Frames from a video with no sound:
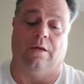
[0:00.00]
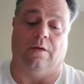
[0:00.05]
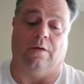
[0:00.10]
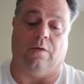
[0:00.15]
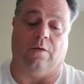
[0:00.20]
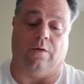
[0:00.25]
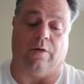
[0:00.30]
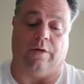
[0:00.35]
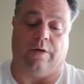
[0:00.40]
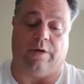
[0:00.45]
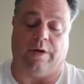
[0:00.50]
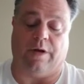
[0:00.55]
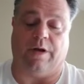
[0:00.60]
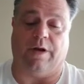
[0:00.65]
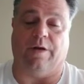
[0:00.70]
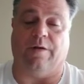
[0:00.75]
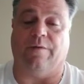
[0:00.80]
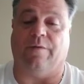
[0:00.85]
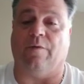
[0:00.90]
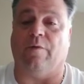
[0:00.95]
Or,
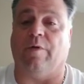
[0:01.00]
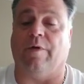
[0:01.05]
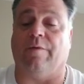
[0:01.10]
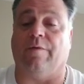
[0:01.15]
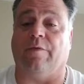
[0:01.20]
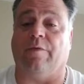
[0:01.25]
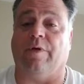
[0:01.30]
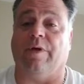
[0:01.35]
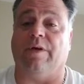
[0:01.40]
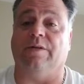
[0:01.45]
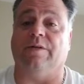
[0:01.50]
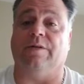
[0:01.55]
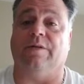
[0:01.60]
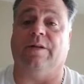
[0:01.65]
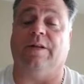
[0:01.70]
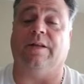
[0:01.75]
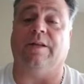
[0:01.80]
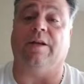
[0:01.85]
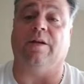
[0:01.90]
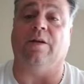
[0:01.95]
for whatever reason
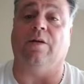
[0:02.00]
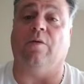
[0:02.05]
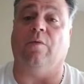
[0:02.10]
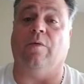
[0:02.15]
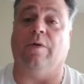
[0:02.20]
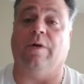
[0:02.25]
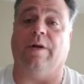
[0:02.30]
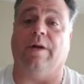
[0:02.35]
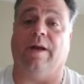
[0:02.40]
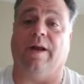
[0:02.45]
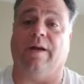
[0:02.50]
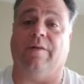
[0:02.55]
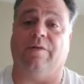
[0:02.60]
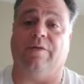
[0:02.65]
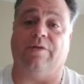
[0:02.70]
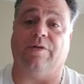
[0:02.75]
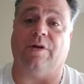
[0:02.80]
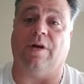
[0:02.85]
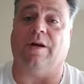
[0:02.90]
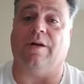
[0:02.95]
that they don't want to have a
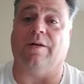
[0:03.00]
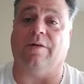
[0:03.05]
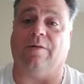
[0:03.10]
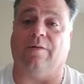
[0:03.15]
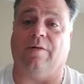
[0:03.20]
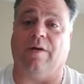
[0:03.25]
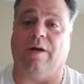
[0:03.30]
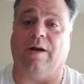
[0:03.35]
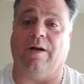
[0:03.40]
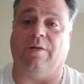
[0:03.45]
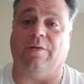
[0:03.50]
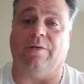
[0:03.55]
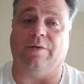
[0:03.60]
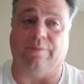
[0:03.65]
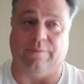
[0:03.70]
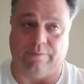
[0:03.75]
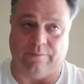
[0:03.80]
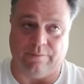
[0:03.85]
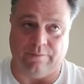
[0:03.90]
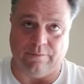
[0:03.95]
shotgun around
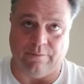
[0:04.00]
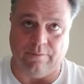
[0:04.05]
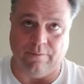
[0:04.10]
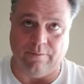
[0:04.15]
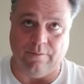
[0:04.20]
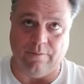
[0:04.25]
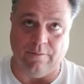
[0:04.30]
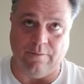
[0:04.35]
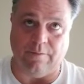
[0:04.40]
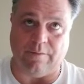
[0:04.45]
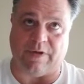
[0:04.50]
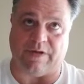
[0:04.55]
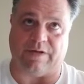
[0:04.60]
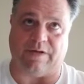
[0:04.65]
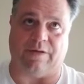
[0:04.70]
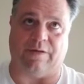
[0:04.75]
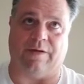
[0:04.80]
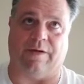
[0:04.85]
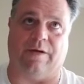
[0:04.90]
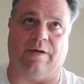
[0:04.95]
because they
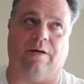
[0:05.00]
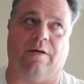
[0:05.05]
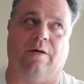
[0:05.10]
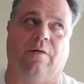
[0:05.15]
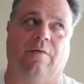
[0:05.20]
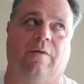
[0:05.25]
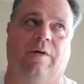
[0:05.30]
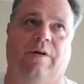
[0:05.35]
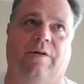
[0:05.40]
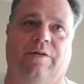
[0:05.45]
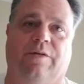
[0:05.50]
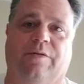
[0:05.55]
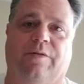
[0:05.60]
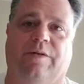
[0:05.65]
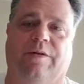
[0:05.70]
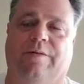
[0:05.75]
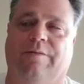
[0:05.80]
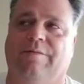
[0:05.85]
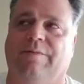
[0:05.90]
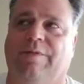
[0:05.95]
think, oh, well, you're
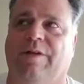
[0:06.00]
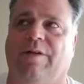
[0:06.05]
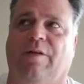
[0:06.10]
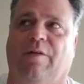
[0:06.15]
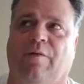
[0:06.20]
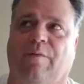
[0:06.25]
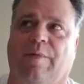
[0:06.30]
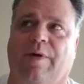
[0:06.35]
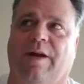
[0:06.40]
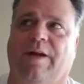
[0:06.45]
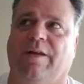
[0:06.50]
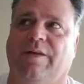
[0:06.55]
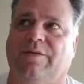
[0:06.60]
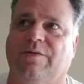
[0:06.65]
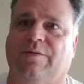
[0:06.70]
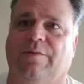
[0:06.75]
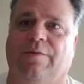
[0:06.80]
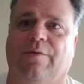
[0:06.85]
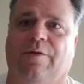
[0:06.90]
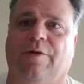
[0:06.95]
going to kill everybody that's
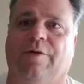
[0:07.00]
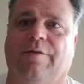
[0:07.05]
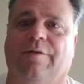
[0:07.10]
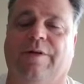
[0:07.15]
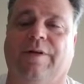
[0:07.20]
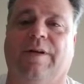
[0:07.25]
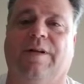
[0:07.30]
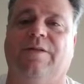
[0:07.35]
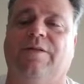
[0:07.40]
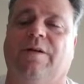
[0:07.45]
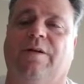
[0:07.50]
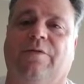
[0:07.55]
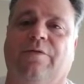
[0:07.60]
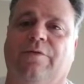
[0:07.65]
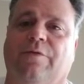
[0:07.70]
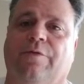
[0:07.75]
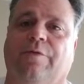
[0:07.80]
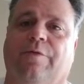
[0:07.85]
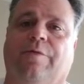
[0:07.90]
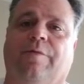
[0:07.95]
in front of it. That's not
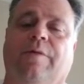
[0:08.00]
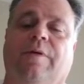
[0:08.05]
true.